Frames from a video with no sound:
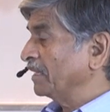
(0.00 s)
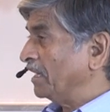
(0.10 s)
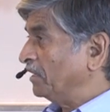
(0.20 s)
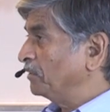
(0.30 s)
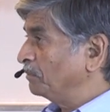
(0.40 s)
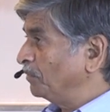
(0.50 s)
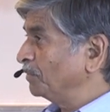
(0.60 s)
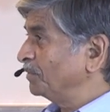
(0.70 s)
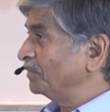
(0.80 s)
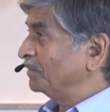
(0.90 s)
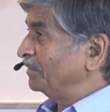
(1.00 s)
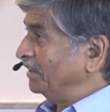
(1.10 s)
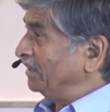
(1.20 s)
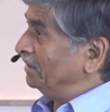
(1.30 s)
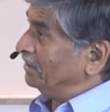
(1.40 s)
At the most,
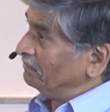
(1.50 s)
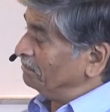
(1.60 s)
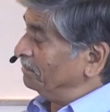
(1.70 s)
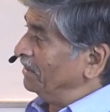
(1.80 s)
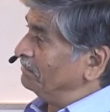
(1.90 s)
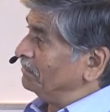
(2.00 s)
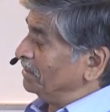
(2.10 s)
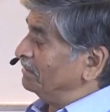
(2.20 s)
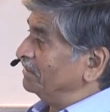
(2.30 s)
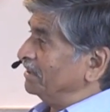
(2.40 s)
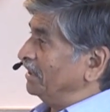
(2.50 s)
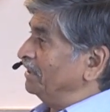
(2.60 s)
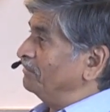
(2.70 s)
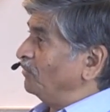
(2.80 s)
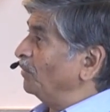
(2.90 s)
they dip themselves
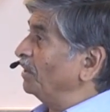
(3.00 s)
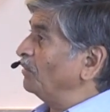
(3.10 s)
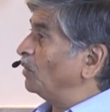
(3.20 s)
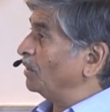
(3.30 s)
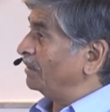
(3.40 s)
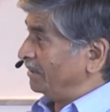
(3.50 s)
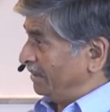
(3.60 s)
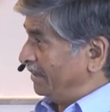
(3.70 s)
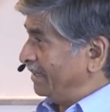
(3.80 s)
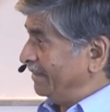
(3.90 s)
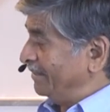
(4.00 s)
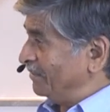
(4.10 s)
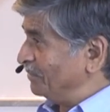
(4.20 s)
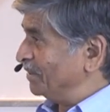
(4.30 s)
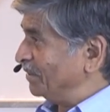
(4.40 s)
in flowing water, either
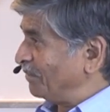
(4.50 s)
river